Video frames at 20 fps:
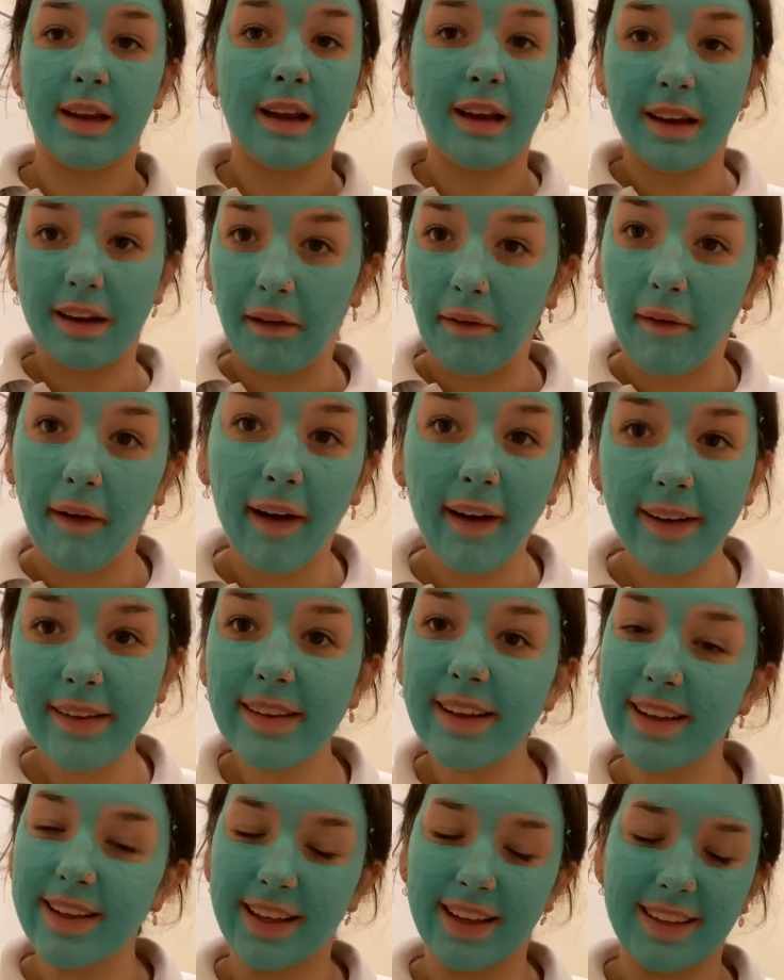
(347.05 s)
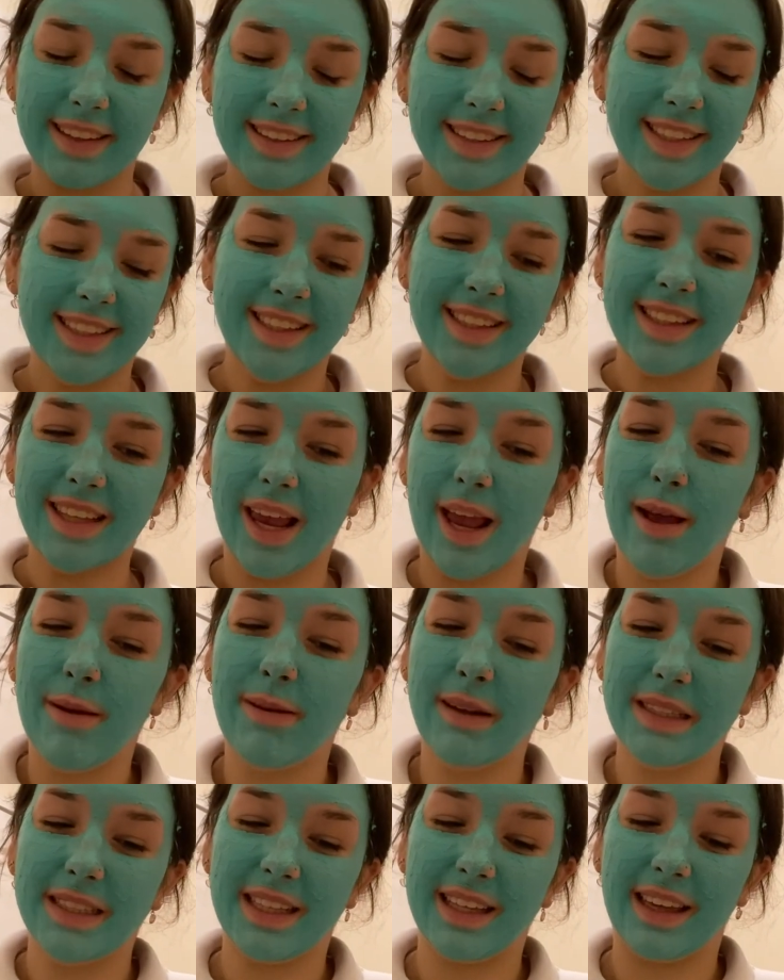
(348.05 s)
Now I think that this is the same
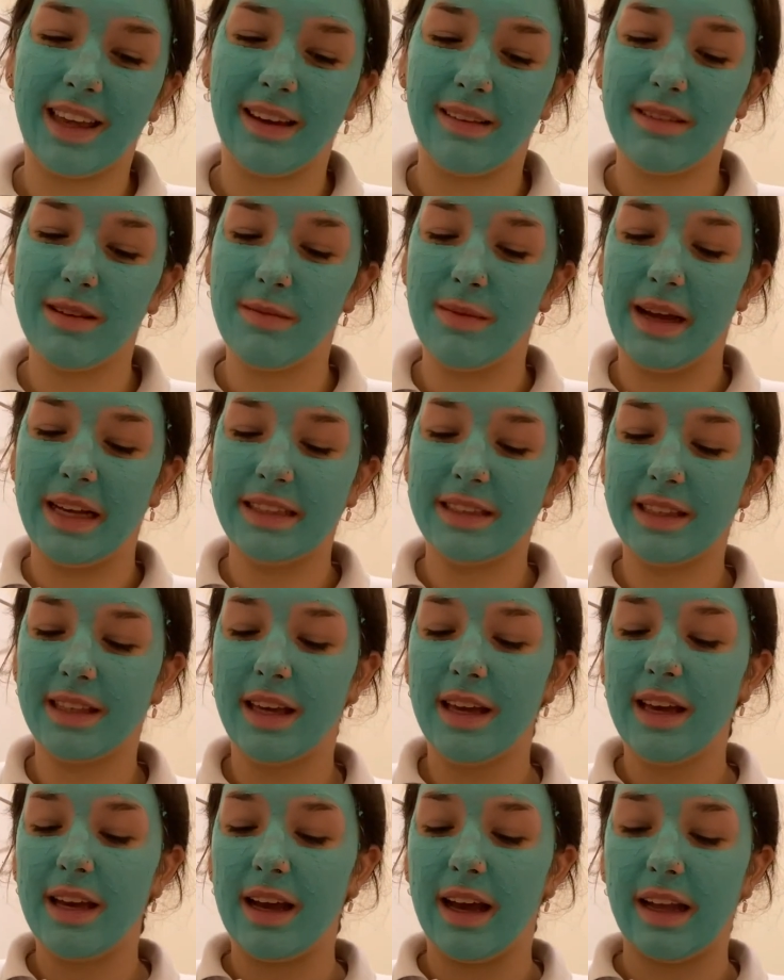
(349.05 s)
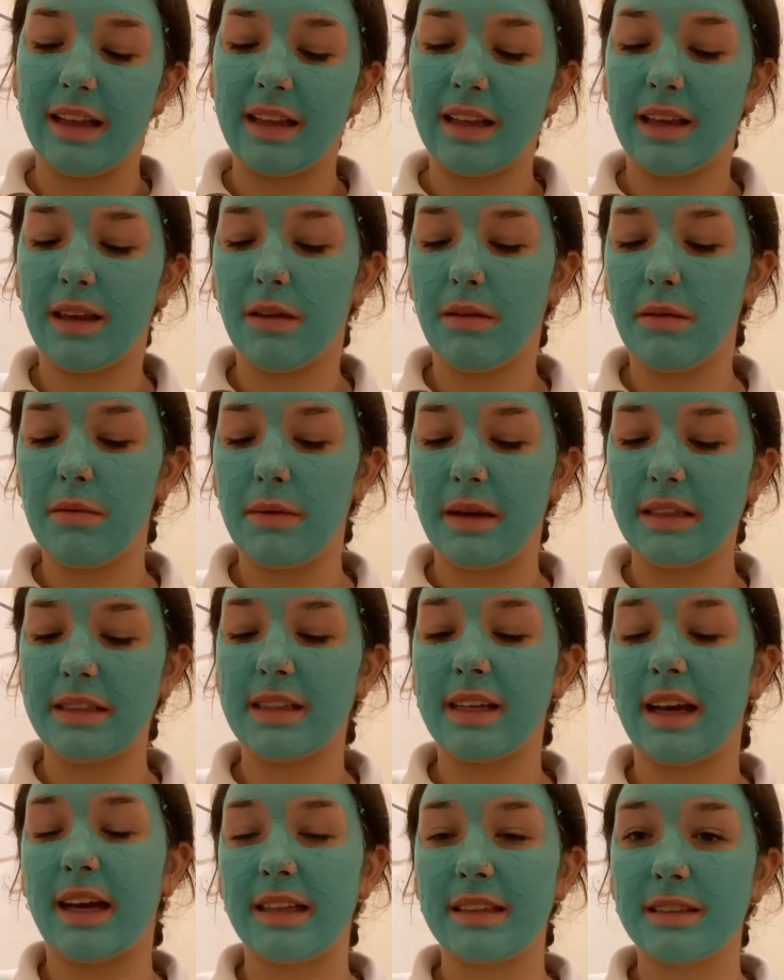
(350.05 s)
as the kiwi mask, and the kiwi mask
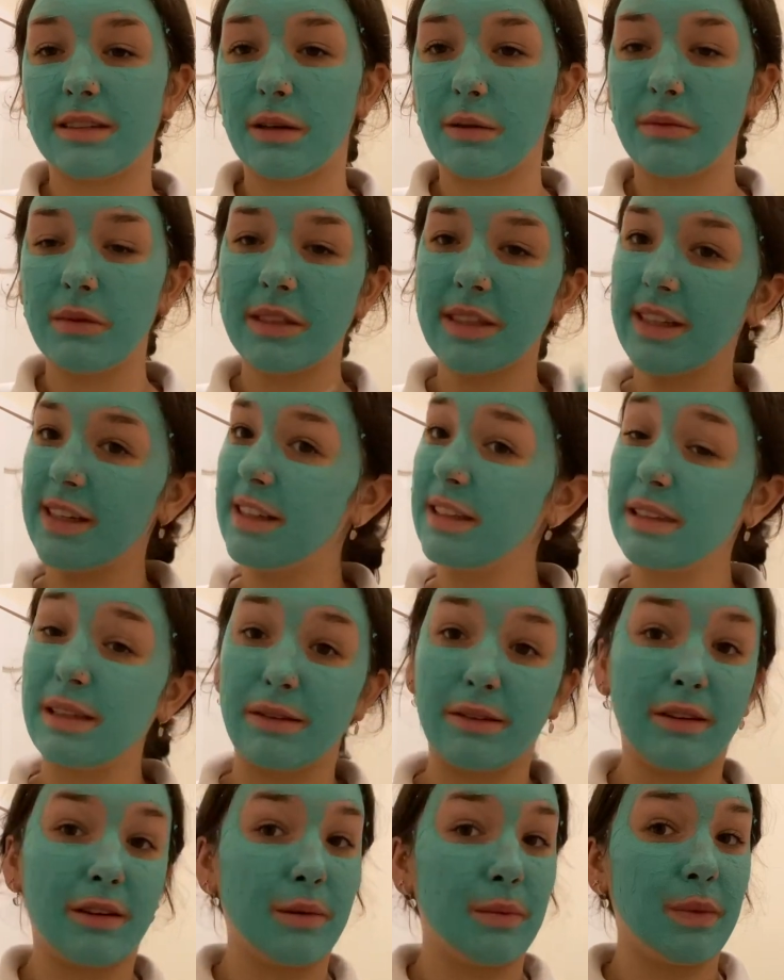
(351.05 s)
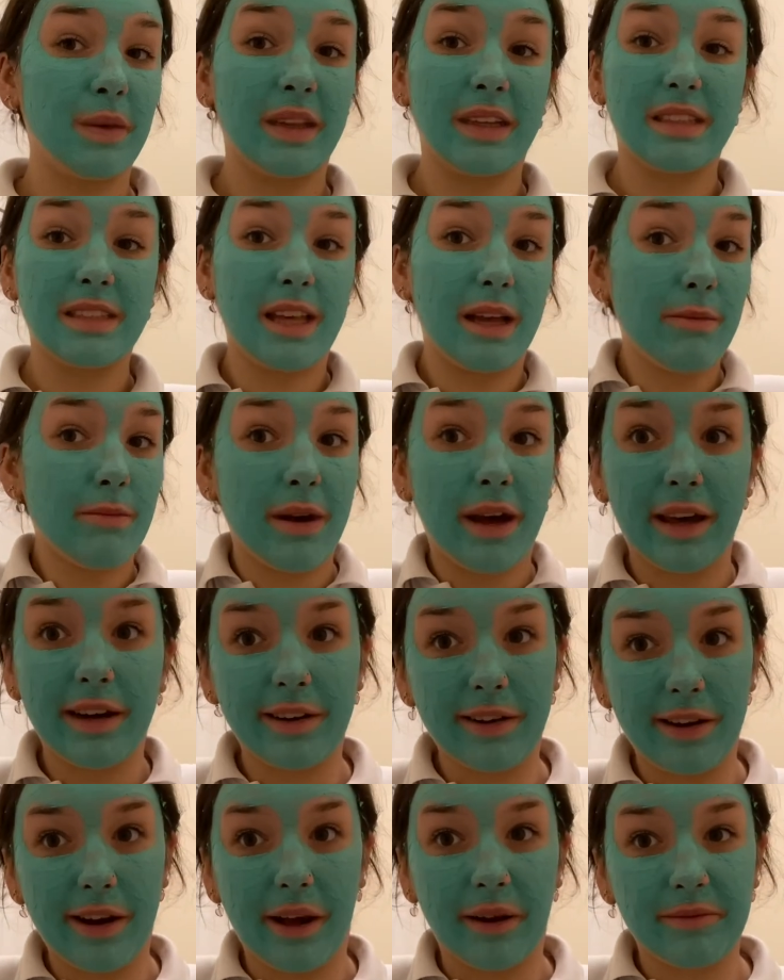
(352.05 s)
had so much in it, so it could be the same. I
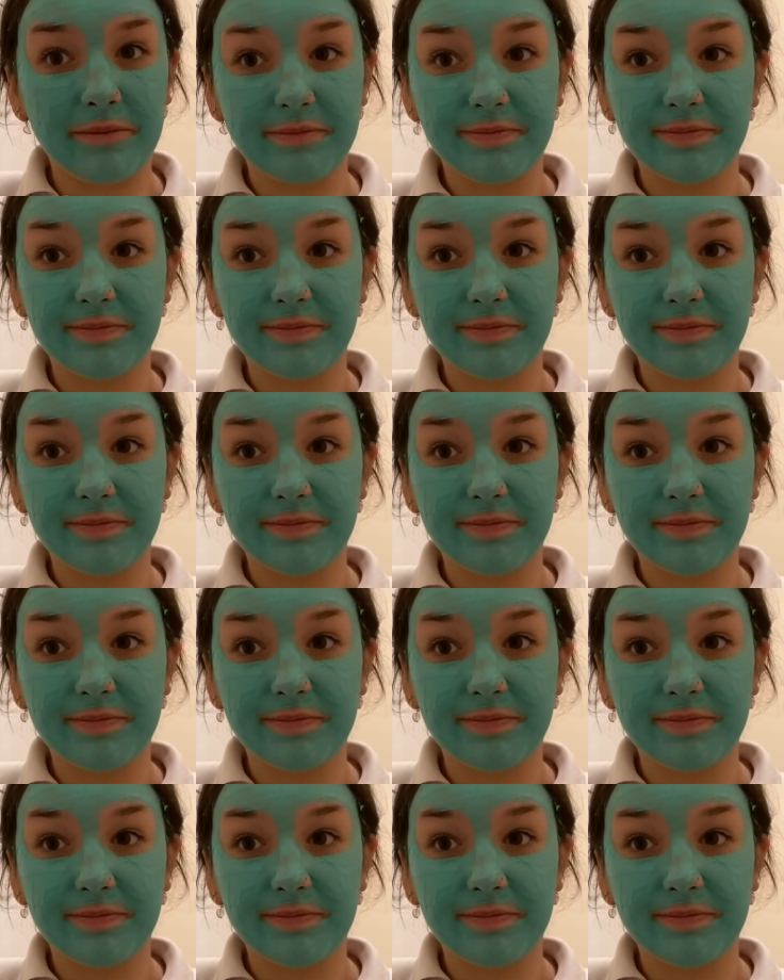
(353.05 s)
don't know.